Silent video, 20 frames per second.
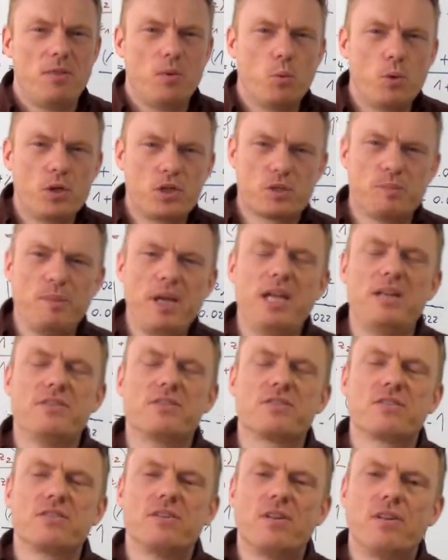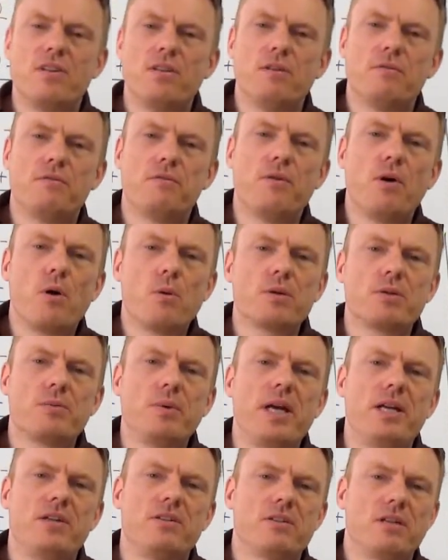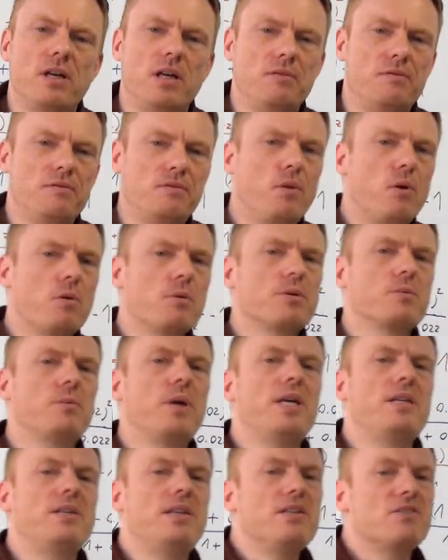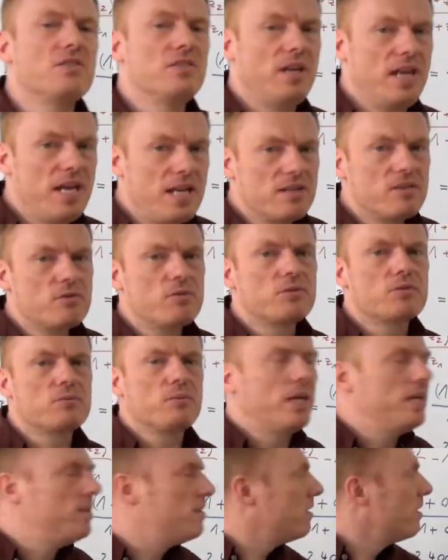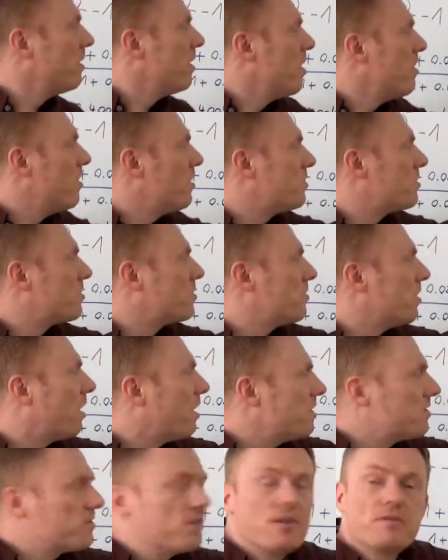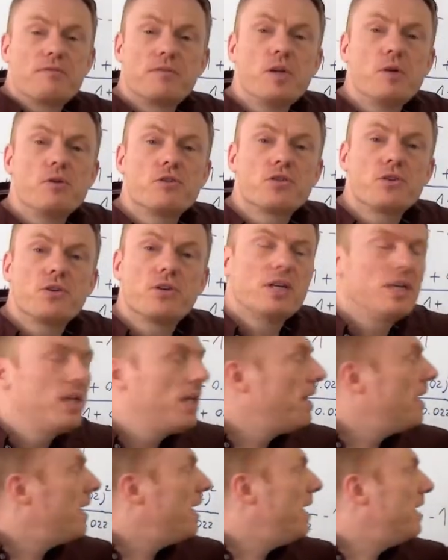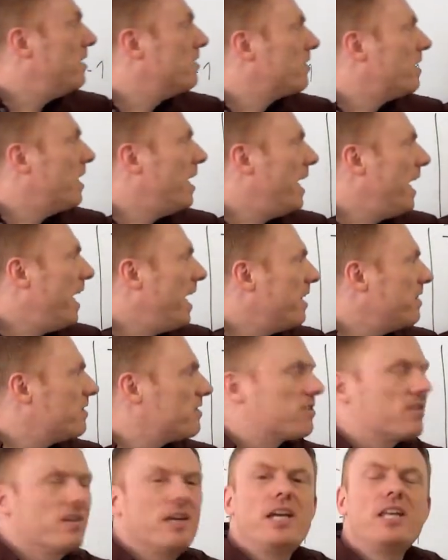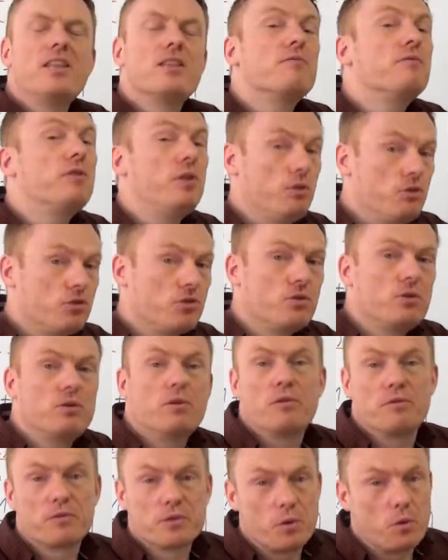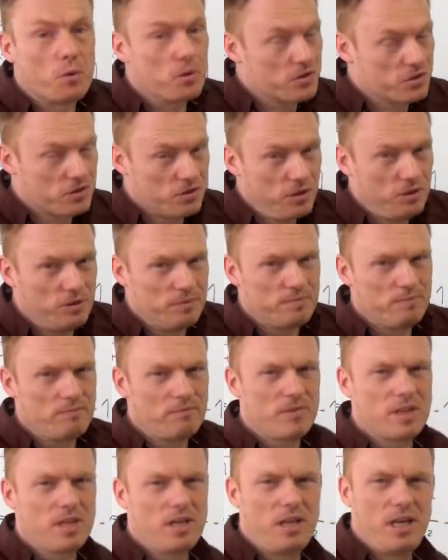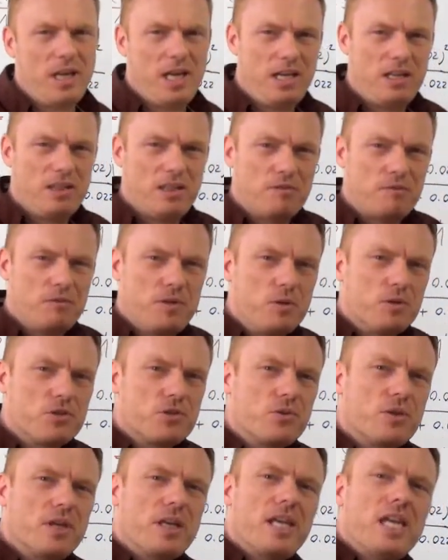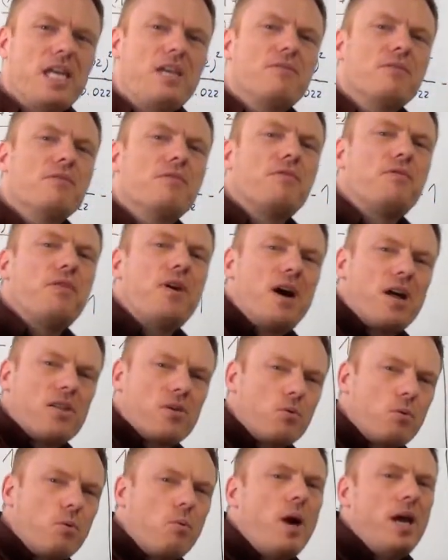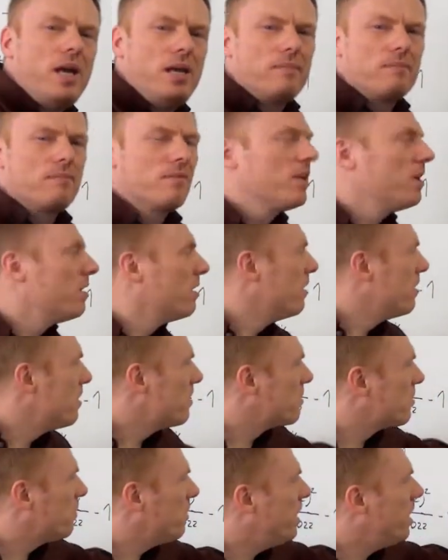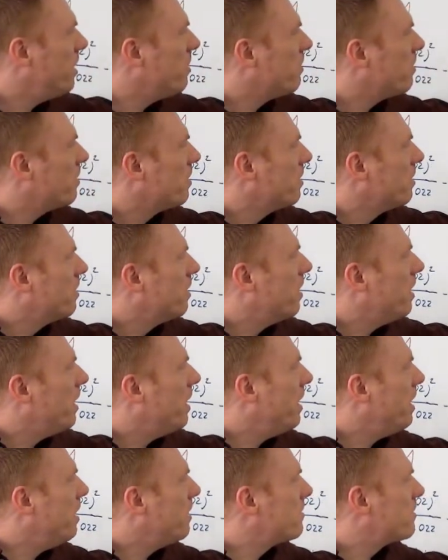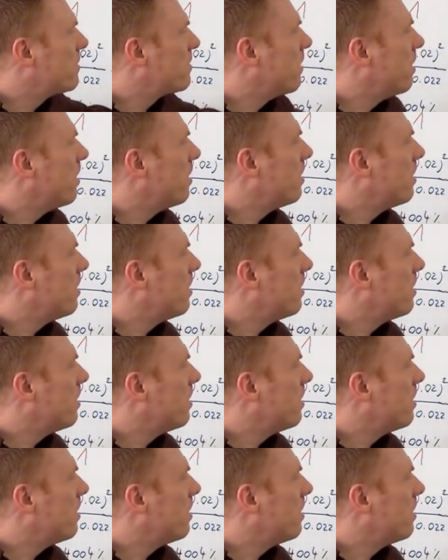Which means a forward rate is an interest rate that starts in the future and ends in the future, of course, too. In the future, even farther away. So here, this